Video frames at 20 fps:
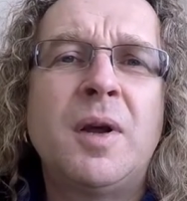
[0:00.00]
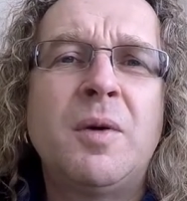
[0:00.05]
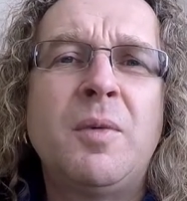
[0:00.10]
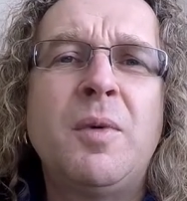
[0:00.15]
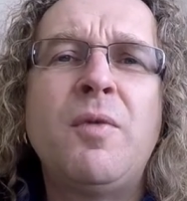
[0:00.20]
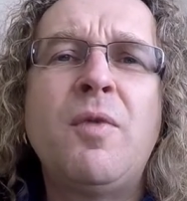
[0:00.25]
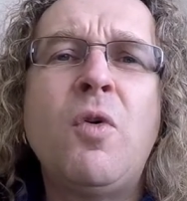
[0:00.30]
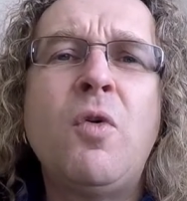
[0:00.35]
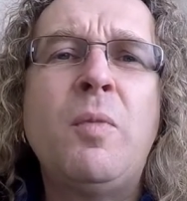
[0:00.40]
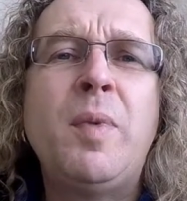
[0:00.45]

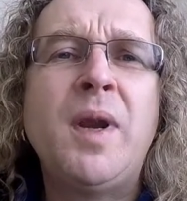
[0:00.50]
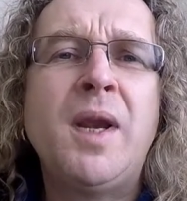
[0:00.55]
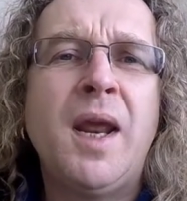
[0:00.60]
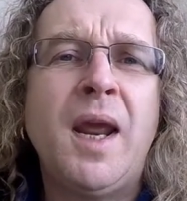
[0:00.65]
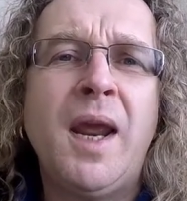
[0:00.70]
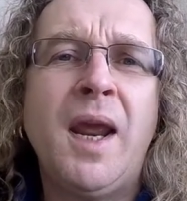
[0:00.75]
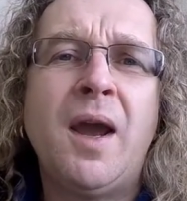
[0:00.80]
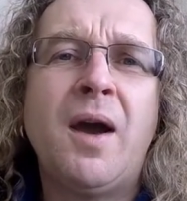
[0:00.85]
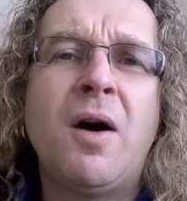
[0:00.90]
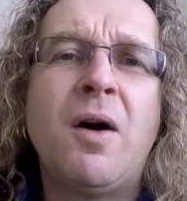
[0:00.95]
we've all been
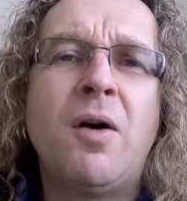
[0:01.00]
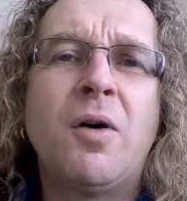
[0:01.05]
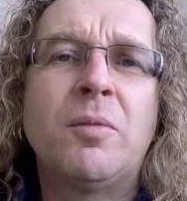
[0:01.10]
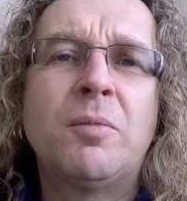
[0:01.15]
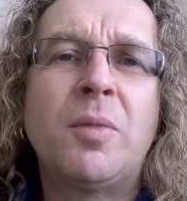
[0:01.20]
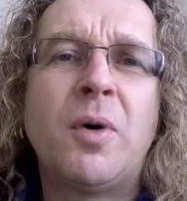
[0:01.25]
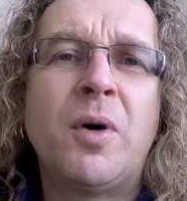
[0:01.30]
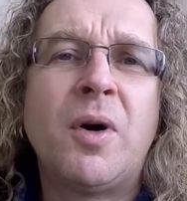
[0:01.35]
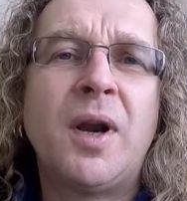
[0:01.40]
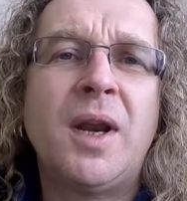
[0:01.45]
hit
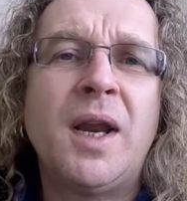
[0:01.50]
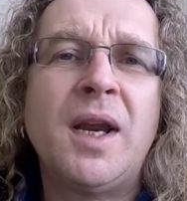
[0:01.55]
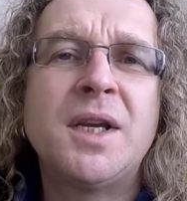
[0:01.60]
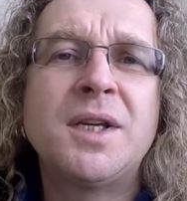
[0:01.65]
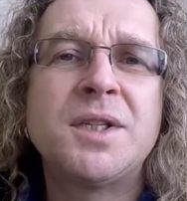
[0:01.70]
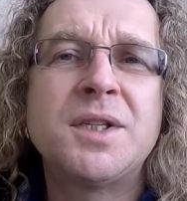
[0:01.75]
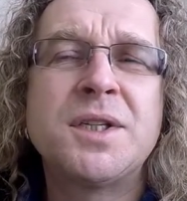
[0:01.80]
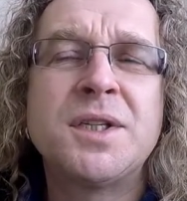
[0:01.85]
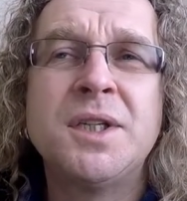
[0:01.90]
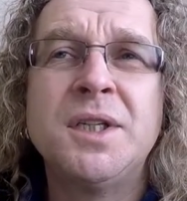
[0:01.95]
hard by
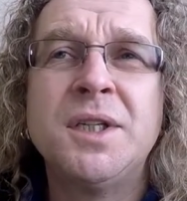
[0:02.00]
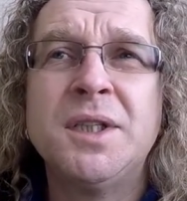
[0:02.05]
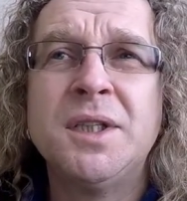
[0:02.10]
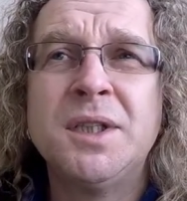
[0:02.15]
this,